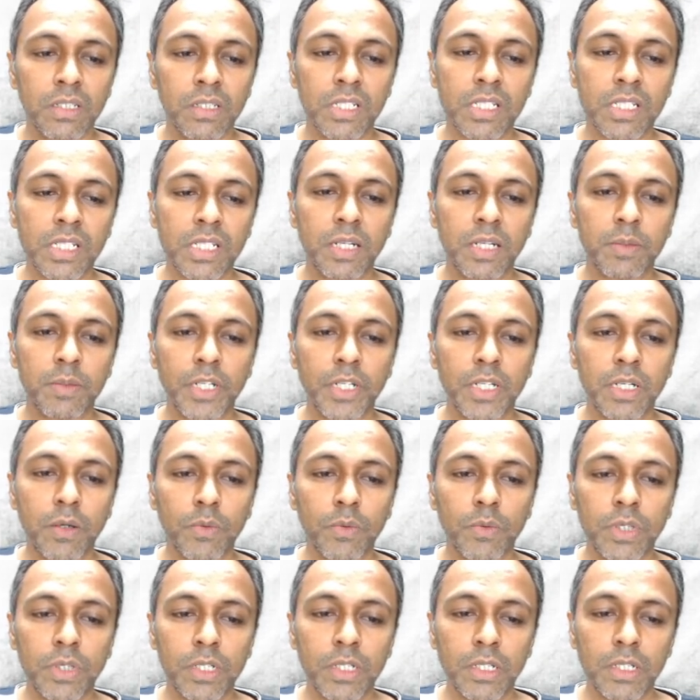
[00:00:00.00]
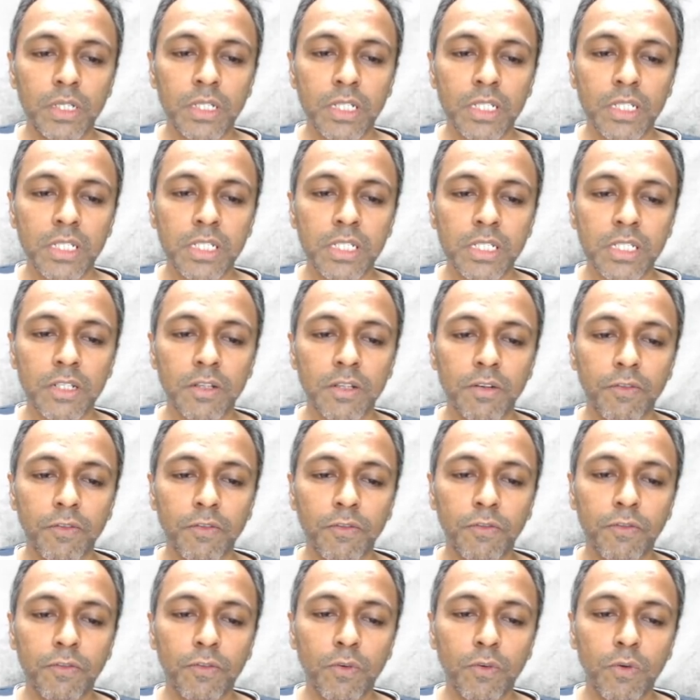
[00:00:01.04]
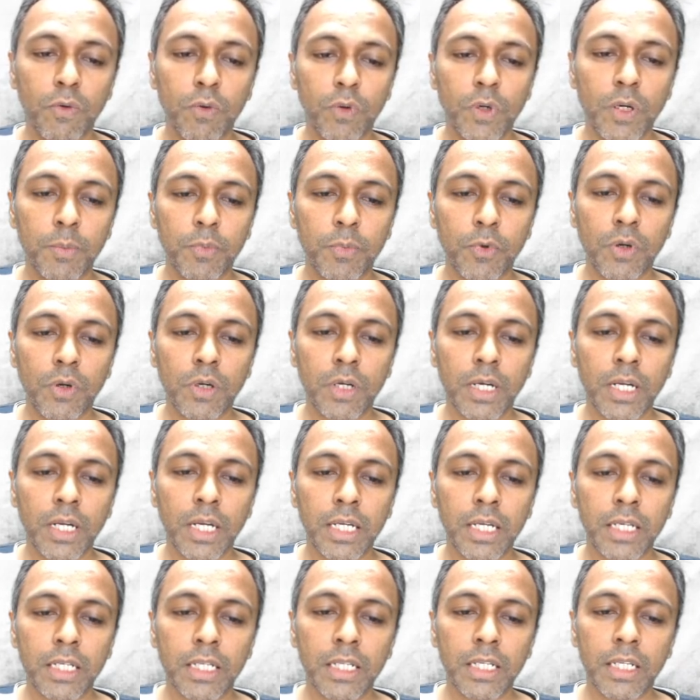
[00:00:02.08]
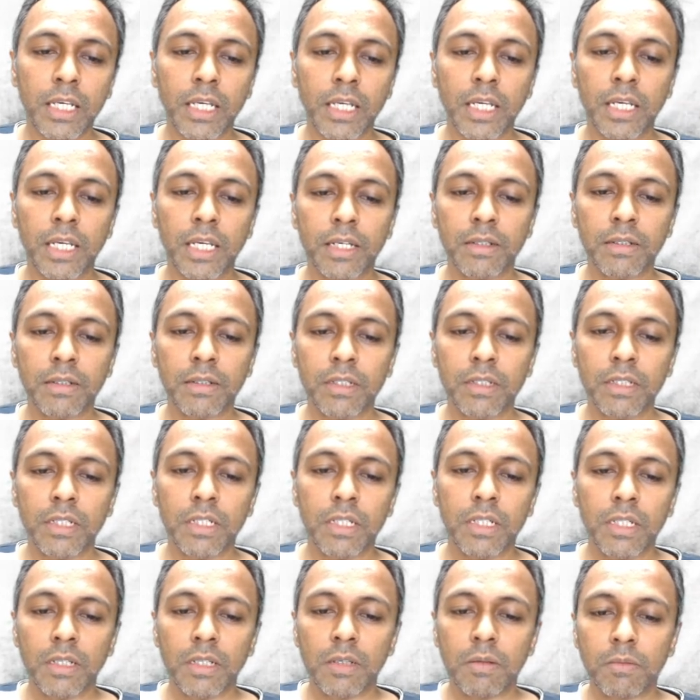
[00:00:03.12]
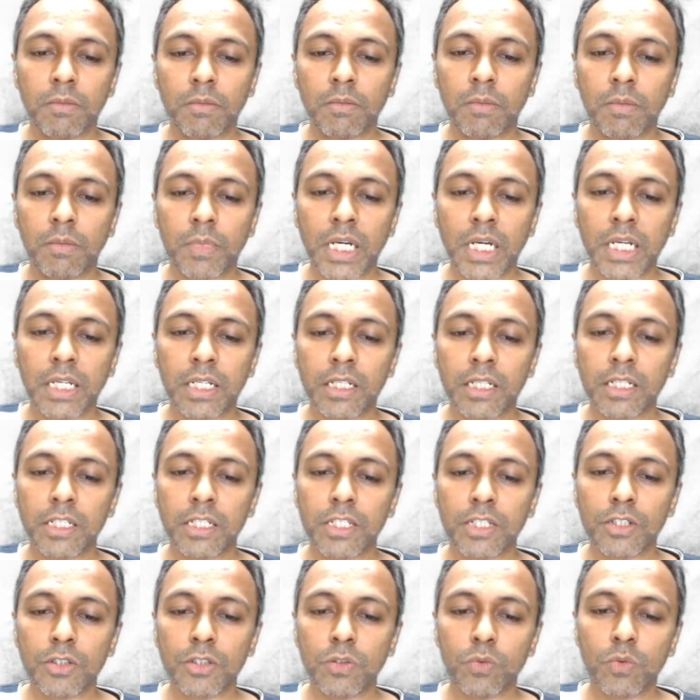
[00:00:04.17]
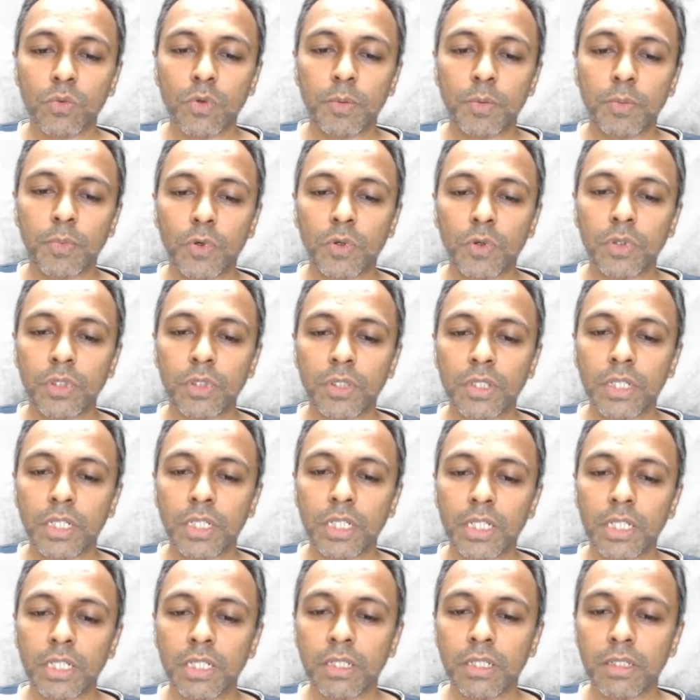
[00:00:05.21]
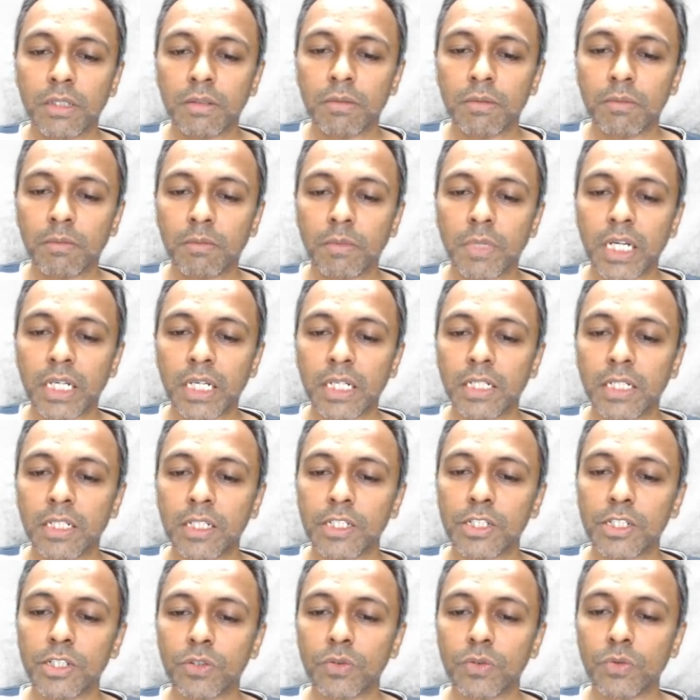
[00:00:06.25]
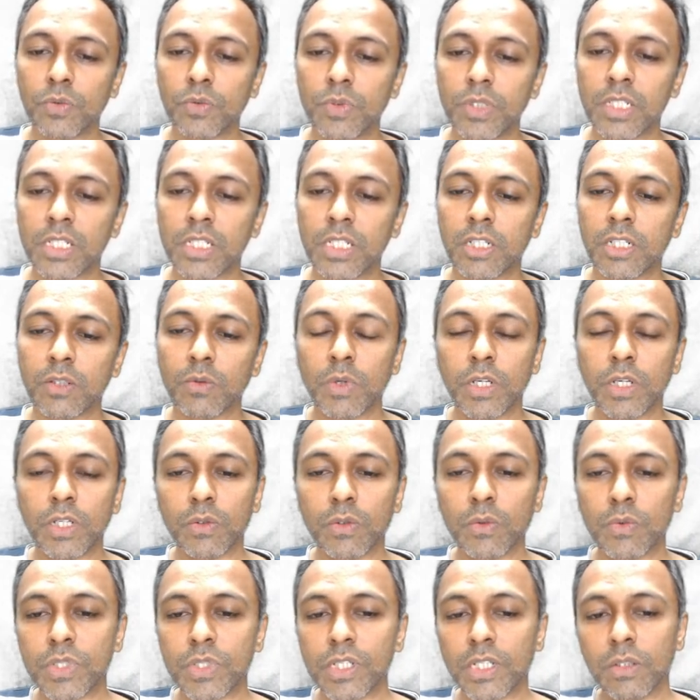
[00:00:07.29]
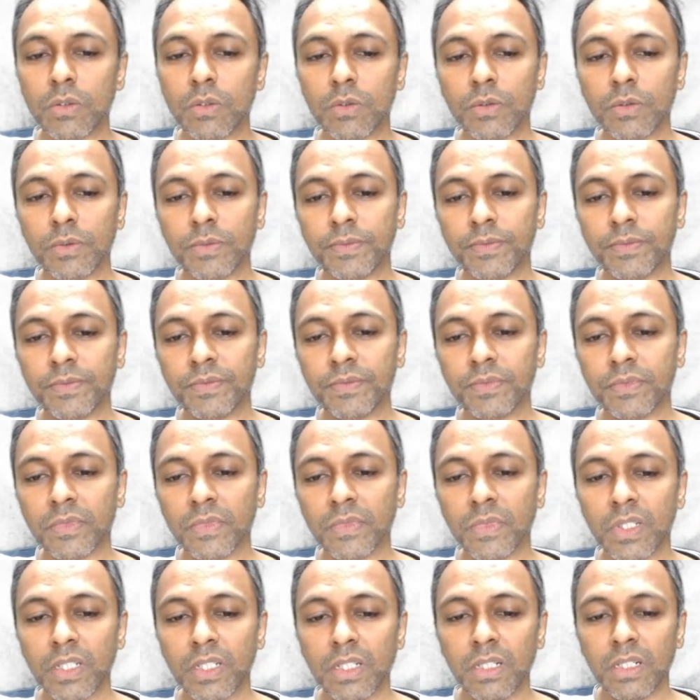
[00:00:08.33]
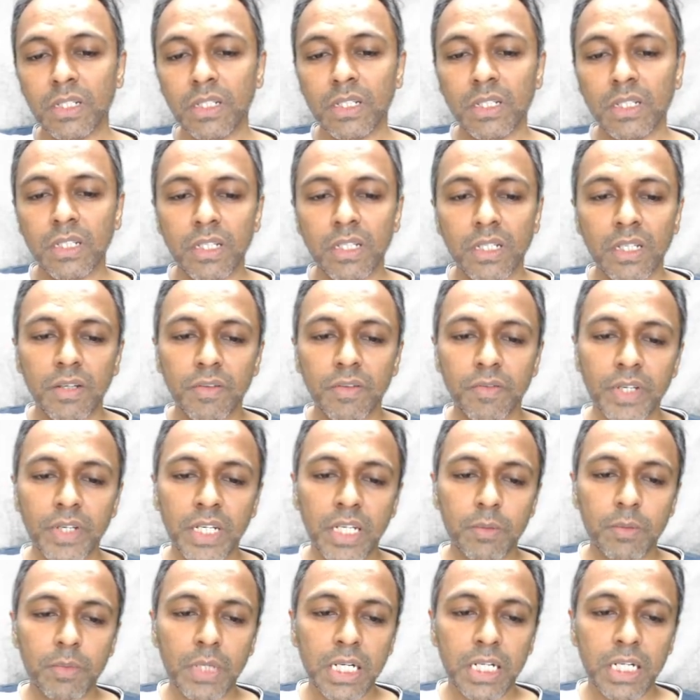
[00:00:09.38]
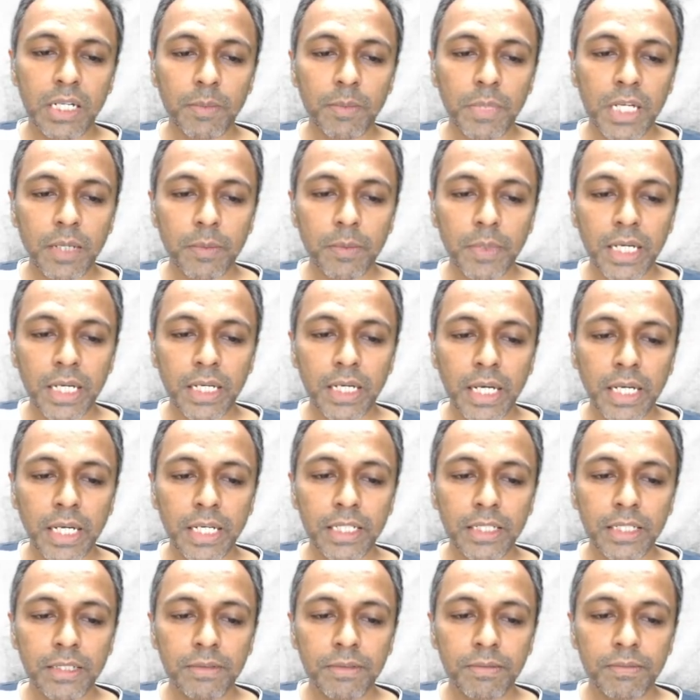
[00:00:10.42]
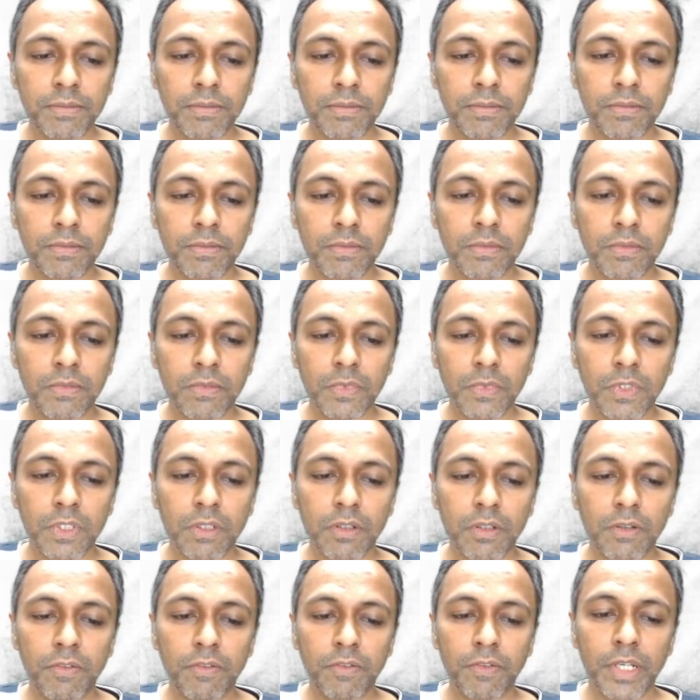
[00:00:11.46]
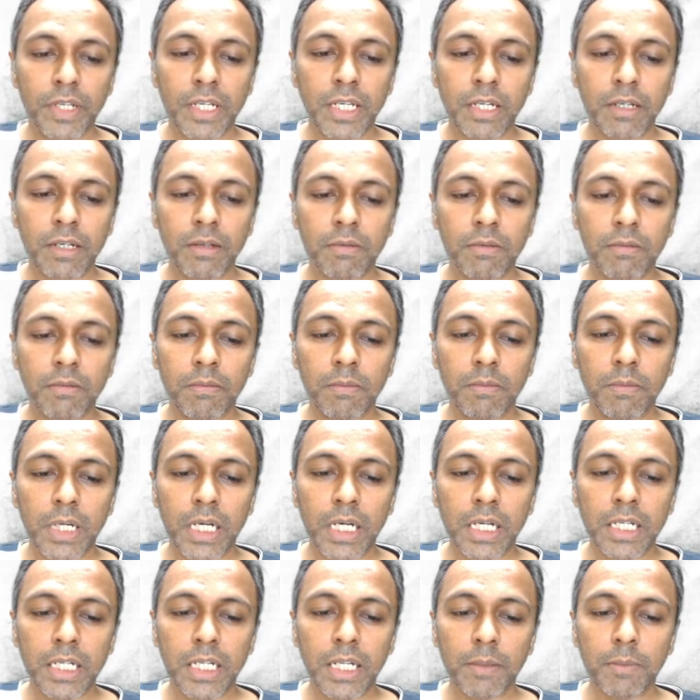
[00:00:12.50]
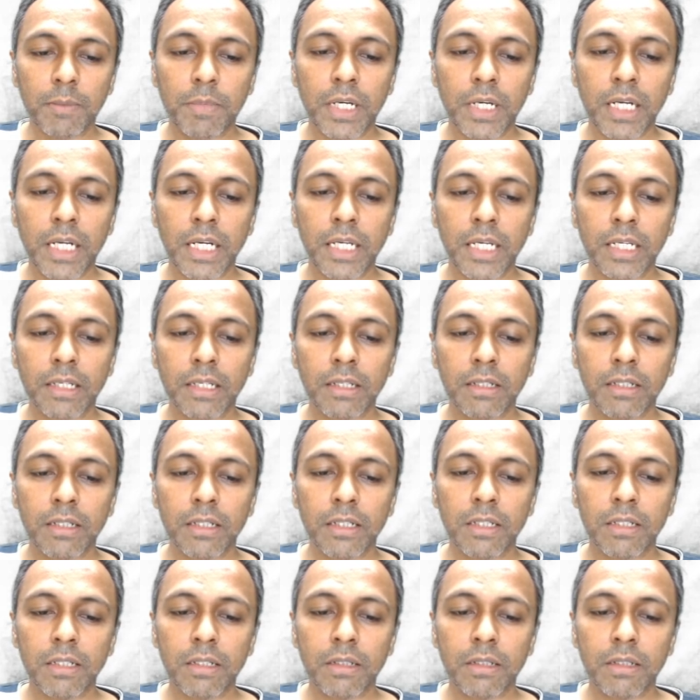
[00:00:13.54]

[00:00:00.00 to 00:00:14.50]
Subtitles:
This can be now written as 4 upon 9 k minus 2 upon 3 minus 2 is equal to 0. We can multiply by 9. We can multiply